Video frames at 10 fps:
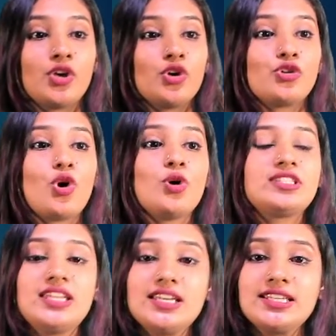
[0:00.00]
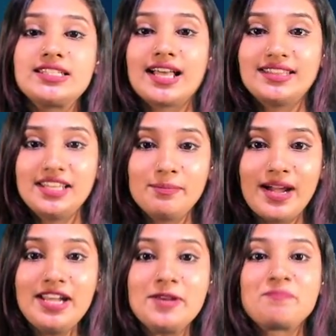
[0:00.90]
Roasting is nothing
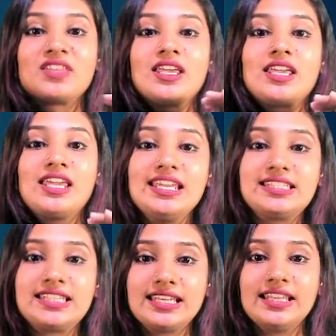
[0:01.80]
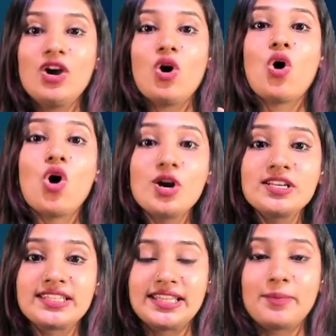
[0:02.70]
but heating the ores
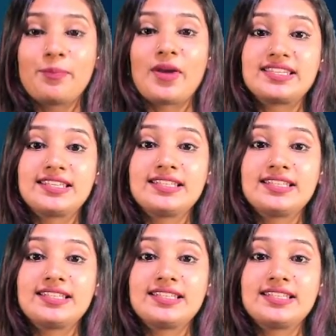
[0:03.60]
in the presence